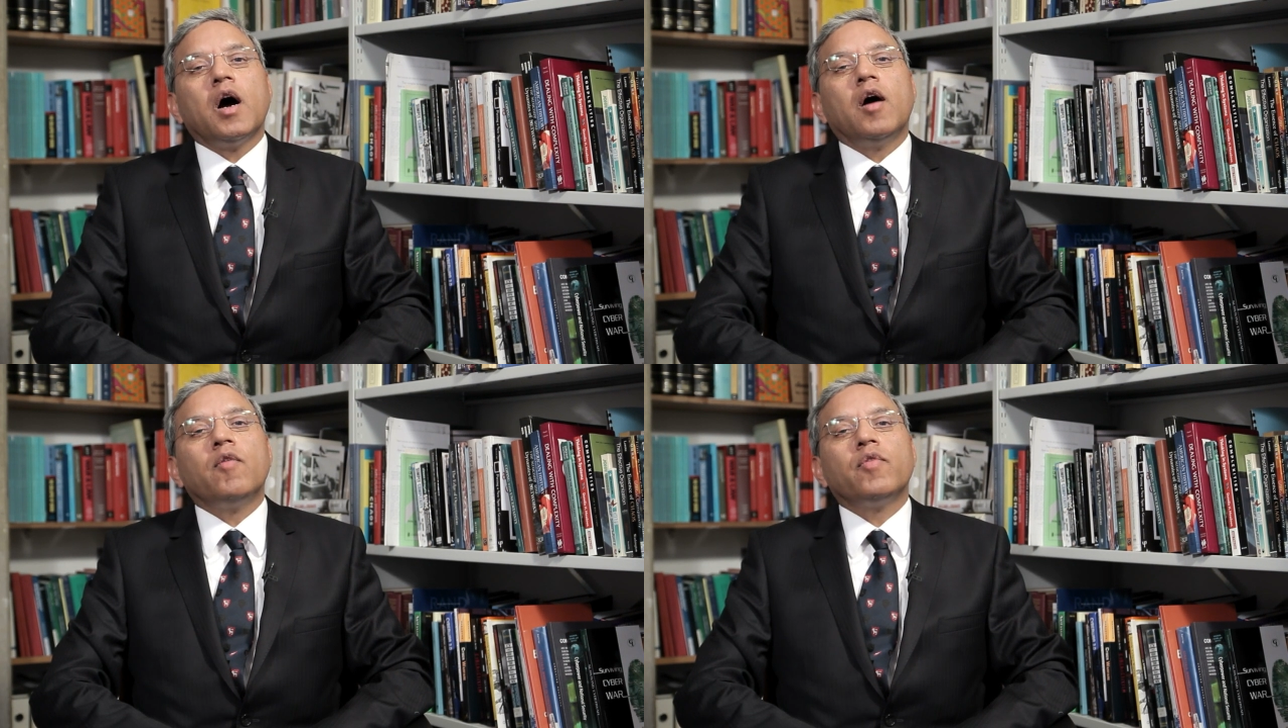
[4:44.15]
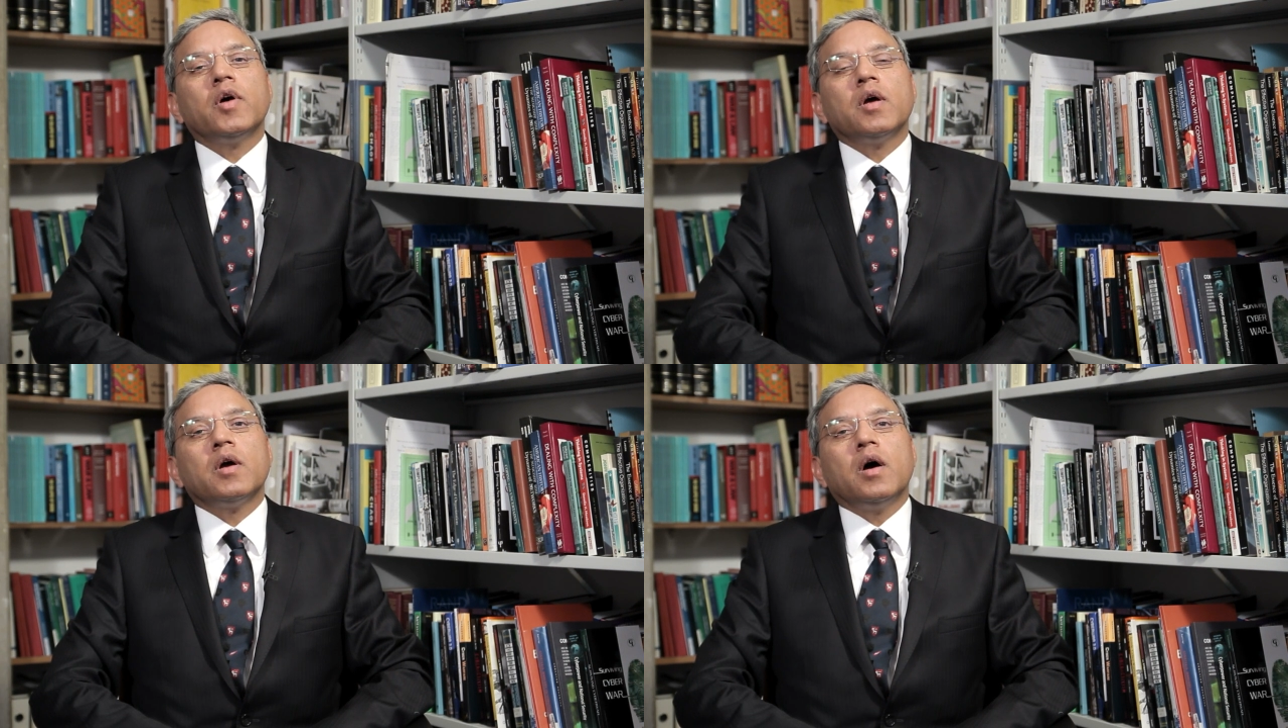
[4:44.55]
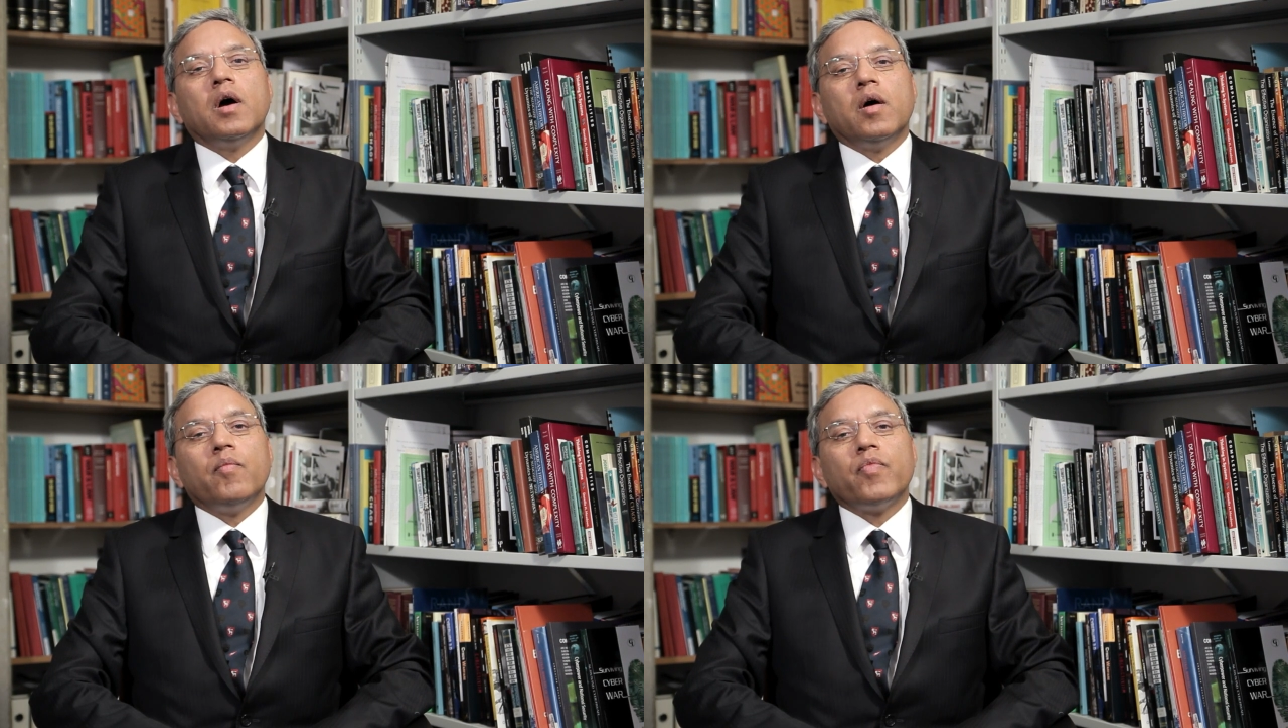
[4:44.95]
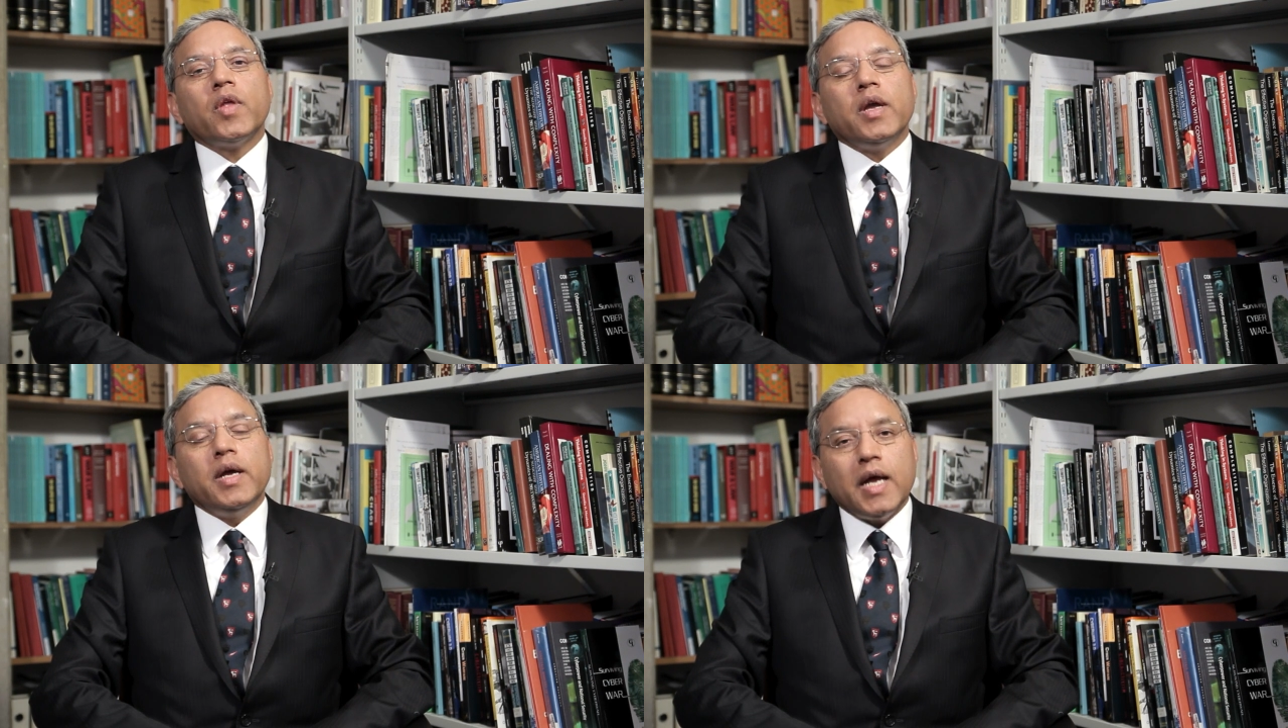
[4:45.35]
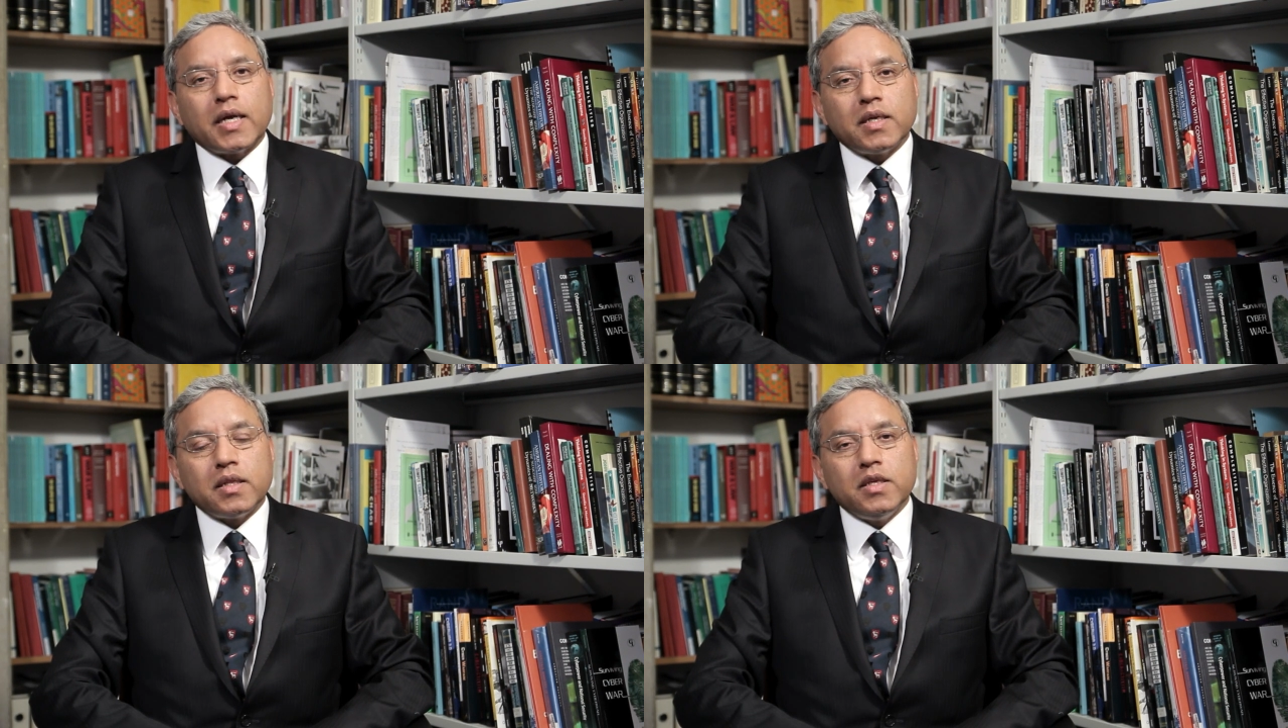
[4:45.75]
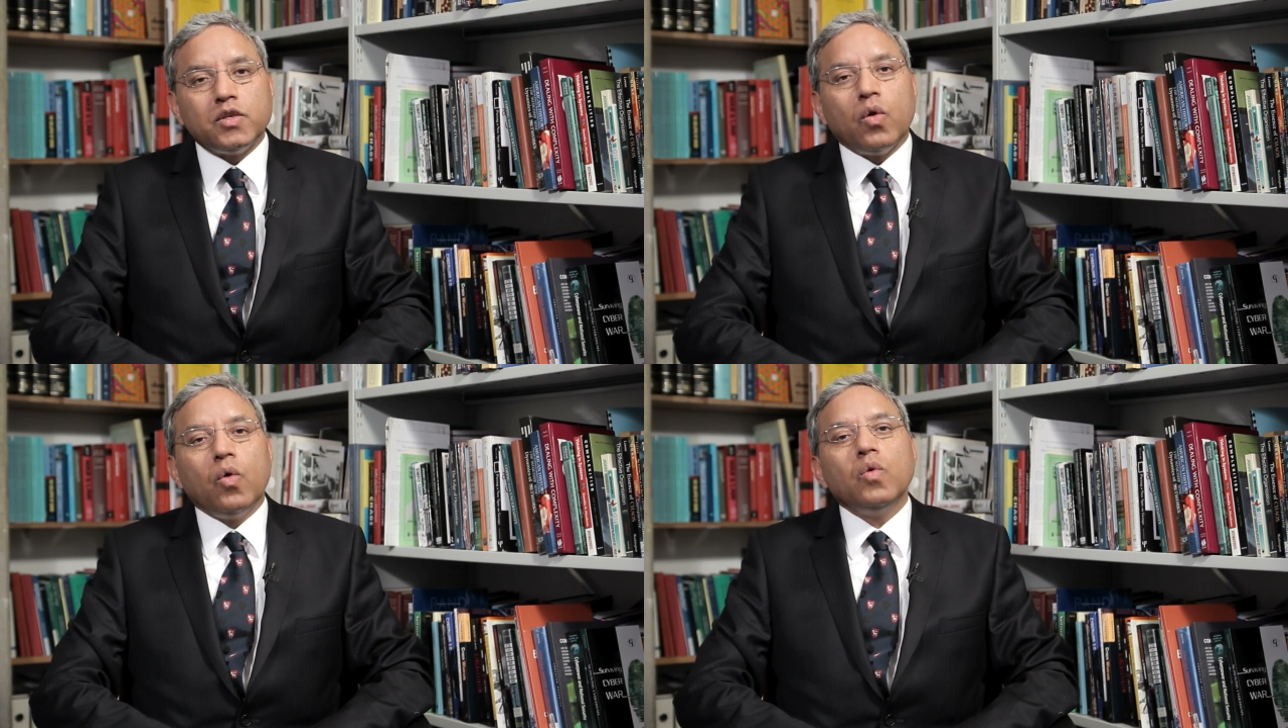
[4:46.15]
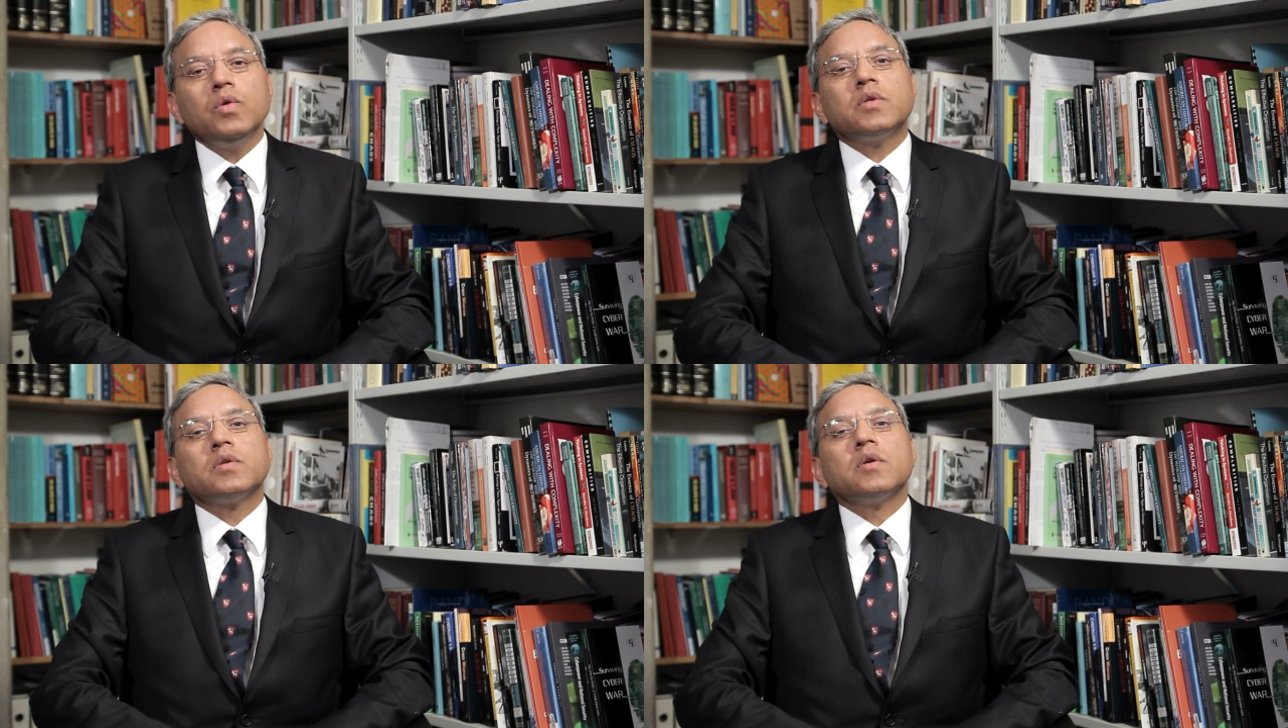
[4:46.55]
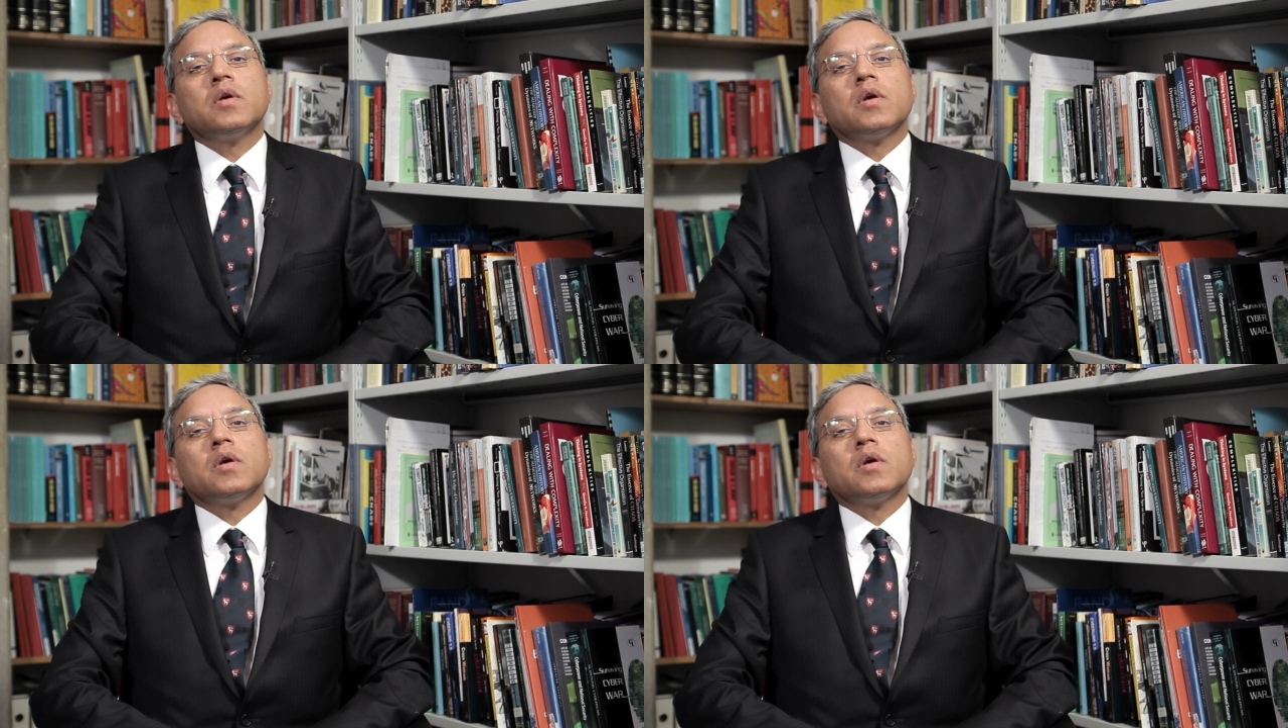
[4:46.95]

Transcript: of enacting these laws